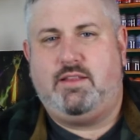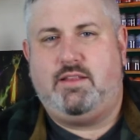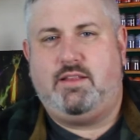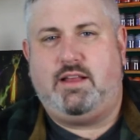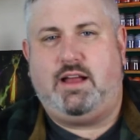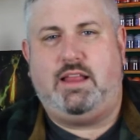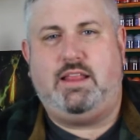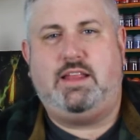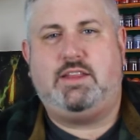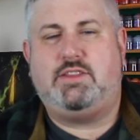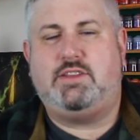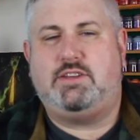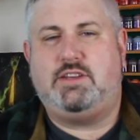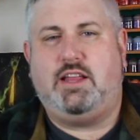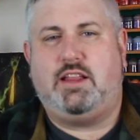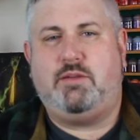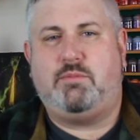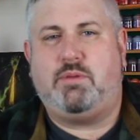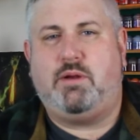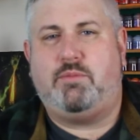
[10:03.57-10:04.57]
I let the
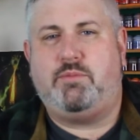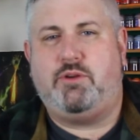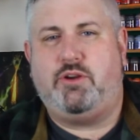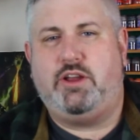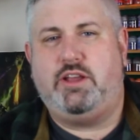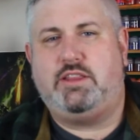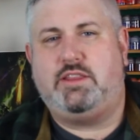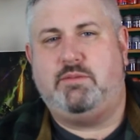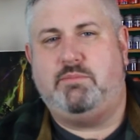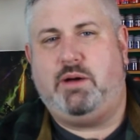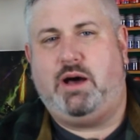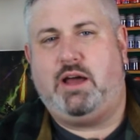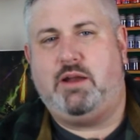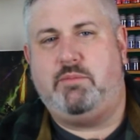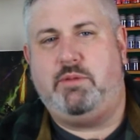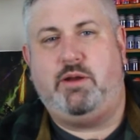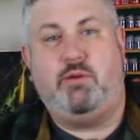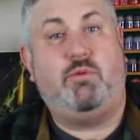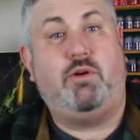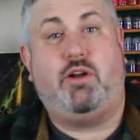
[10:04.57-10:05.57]
teleprompter hit the bottom
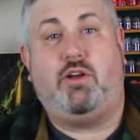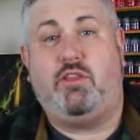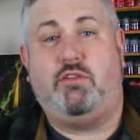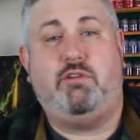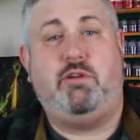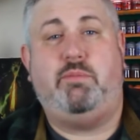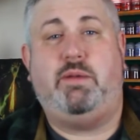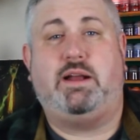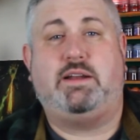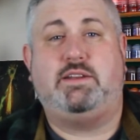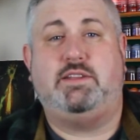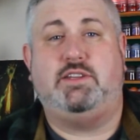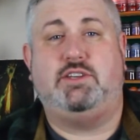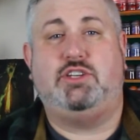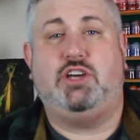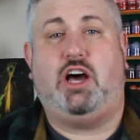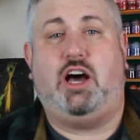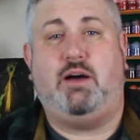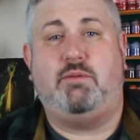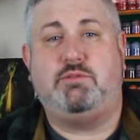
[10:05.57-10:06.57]
and it went all the way back to the
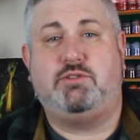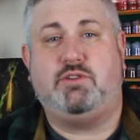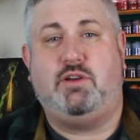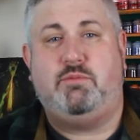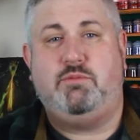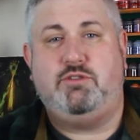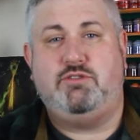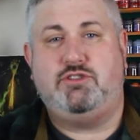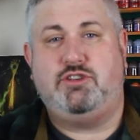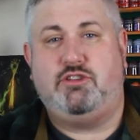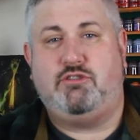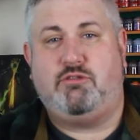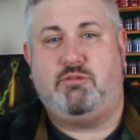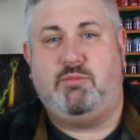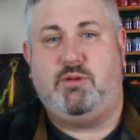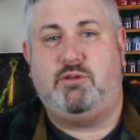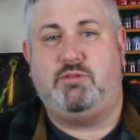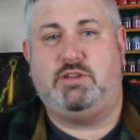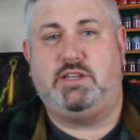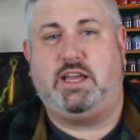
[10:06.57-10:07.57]
top, so I'm using the
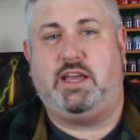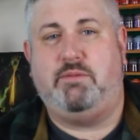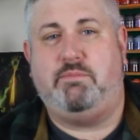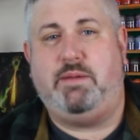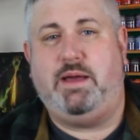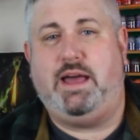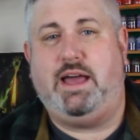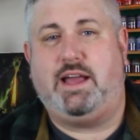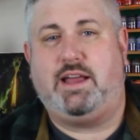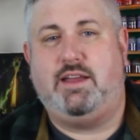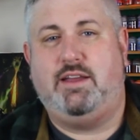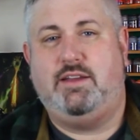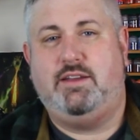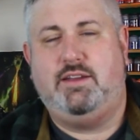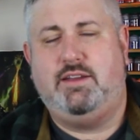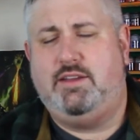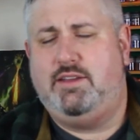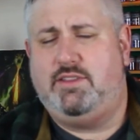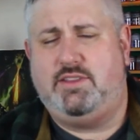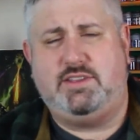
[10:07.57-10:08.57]
remote to get back.
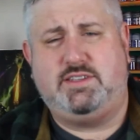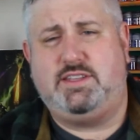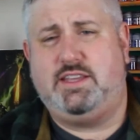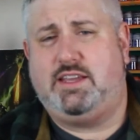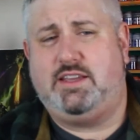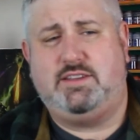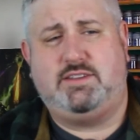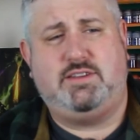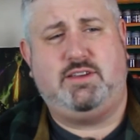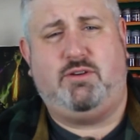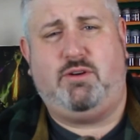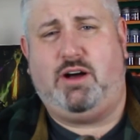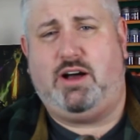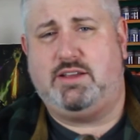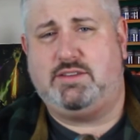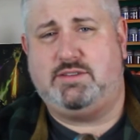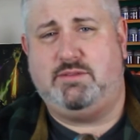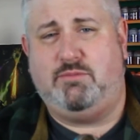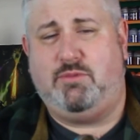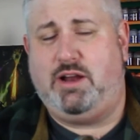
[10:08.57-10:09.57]
This thing is so
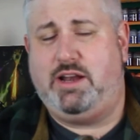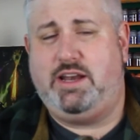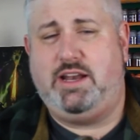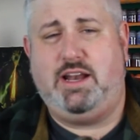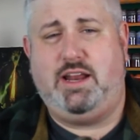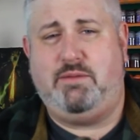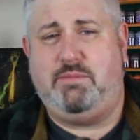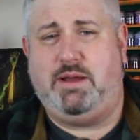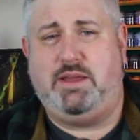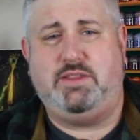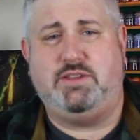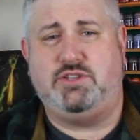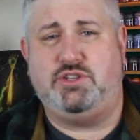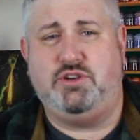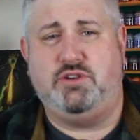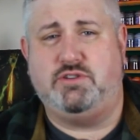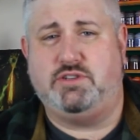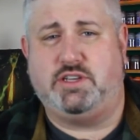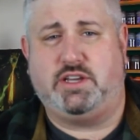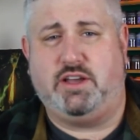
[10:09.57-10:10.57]
awesome. Why didn't I buy this
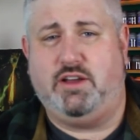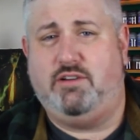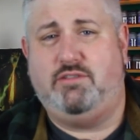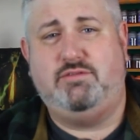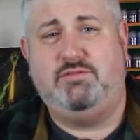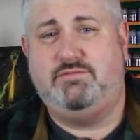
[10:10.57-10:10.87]
years ago?